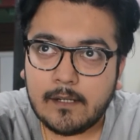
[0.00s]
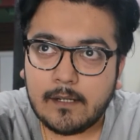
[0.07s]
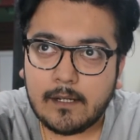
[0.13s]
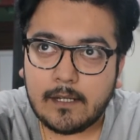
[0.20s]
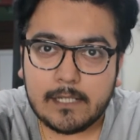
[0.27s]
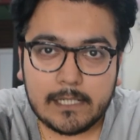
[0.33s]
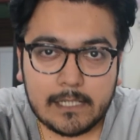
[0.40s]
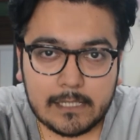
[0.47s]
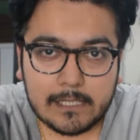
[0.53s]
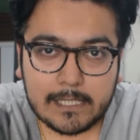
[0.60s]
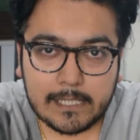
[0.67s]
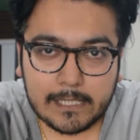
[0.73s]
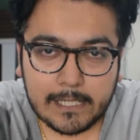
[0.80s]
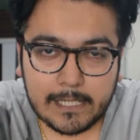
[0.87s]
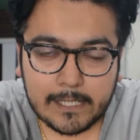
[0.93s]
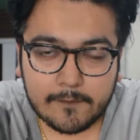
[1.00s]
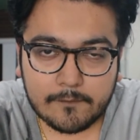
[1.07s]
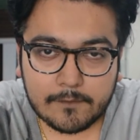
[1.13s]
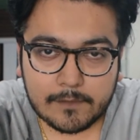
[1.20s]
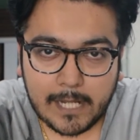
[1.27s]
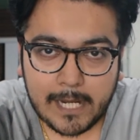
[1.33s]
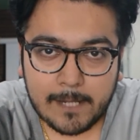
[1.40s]
a little
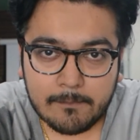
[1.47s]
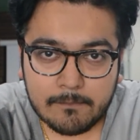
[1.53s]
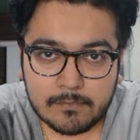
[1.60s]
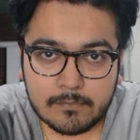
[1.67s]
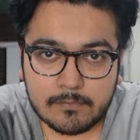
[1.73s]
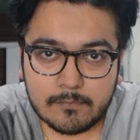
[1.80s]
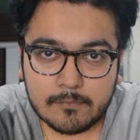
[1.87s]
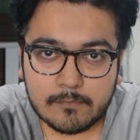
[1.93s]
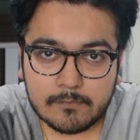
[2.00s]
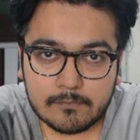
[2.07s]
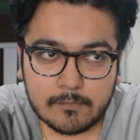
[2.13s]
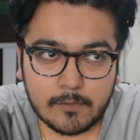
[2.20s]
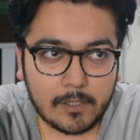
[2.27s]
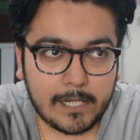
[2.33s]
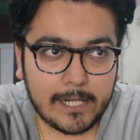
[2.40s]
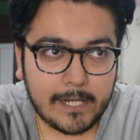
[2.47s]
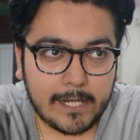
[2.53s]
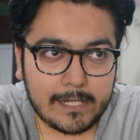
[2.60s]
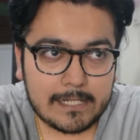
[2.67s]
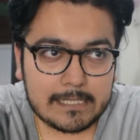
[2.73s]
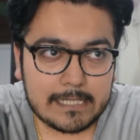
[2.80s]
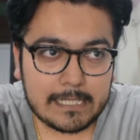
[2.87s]
creative time or like
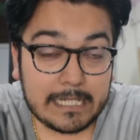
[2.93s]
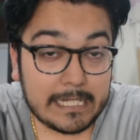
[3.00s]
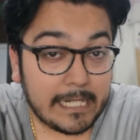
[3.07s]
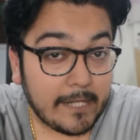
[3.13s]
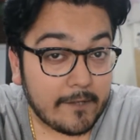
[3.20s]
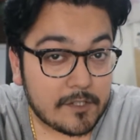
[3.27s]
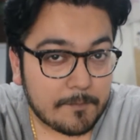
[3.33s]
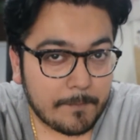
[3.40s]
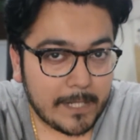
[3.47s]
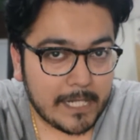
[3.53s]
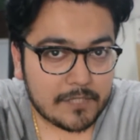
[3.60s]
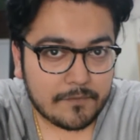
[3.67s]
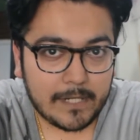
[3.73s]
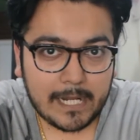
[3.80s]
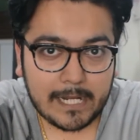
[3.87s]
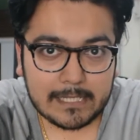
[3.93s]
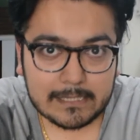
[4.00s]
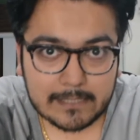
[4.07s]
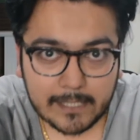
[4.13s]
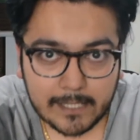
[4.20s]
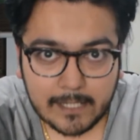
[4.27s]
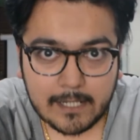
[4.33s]
I can say creative space where I can
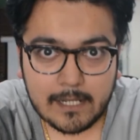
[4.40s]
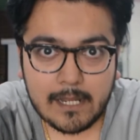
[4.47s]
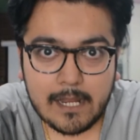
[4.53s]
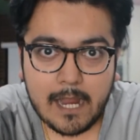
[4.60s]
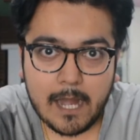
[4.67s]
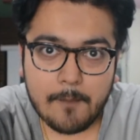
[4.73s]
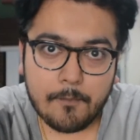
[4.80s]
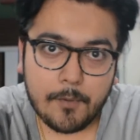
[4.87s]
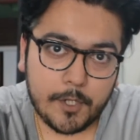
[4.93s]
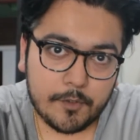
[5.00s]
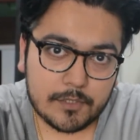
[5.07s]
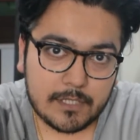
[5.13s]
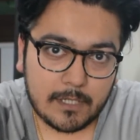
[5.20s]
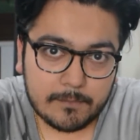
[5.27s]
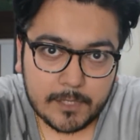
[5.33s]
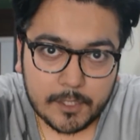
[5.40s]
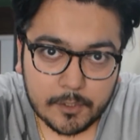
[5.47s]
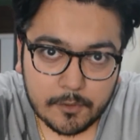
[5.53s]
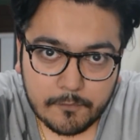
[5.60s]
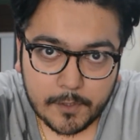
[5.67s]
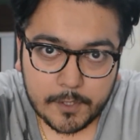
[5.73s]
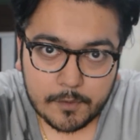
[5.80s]
think and produce something
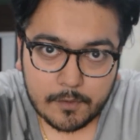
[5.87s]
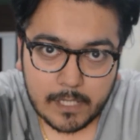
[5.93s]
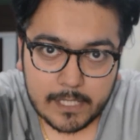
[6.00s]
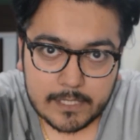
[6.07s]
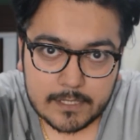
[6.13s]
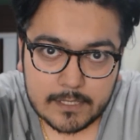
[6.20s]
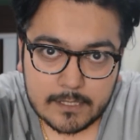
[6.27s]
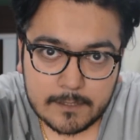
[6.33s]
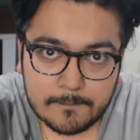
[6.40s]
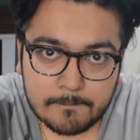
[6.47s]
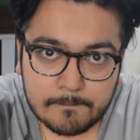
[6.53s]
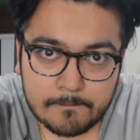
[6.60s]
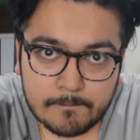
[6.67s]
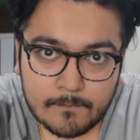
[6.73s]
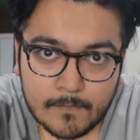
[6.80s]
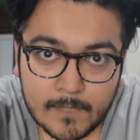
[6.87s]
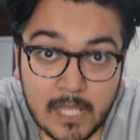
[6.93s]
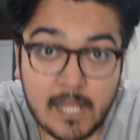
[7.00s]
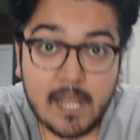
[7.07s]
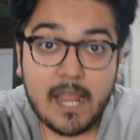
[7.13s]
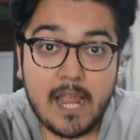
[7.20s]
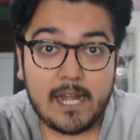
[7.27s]
new for you guys
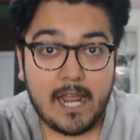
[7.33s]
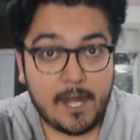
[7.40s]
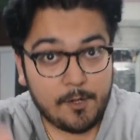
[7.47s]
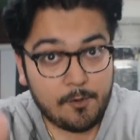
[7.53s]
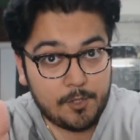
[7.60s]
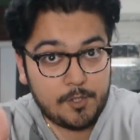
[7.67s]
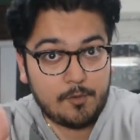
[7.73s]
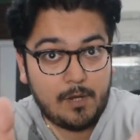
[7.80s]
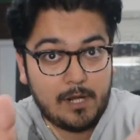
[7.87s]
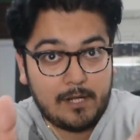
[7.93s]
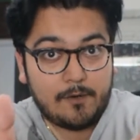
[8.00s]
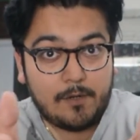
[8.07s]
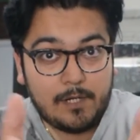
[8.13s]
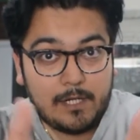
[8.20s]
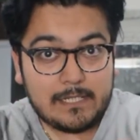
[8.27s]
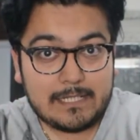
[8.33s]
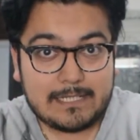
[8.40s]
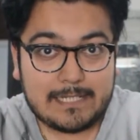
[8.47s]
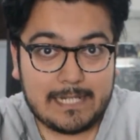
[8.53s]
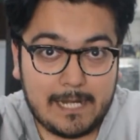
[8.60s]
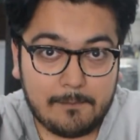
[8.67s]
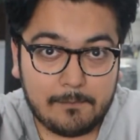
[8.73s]
and I know you are gonna
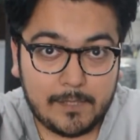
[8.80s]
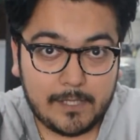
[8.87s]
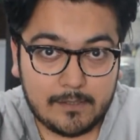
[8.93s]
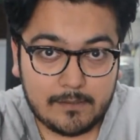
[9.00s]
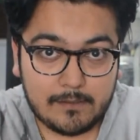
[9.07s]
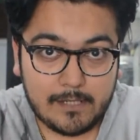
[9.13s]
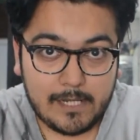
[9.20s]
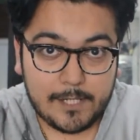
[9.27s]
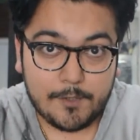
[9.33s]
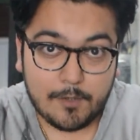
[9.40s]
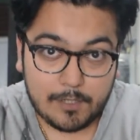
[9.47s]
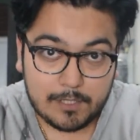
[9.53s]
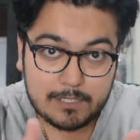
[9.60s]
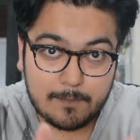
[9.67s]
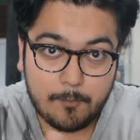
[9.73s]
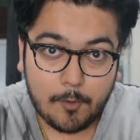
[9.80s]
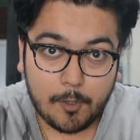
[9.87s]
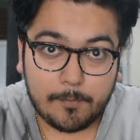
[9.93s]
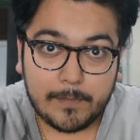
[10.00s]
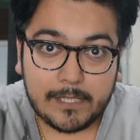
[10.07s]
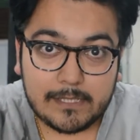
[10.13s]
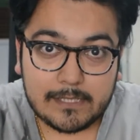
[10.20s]
understand me and you're gonna
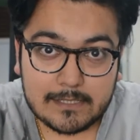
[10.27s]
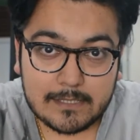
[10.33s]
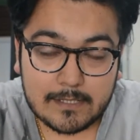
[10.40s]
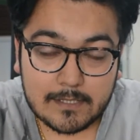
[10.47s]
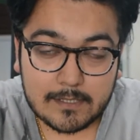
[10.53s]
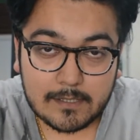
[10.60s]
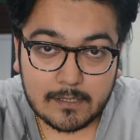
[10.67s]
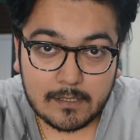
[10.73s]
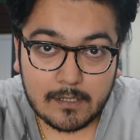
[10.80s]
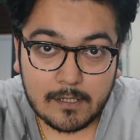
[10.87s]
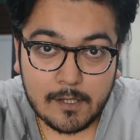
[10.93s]
support me in this decision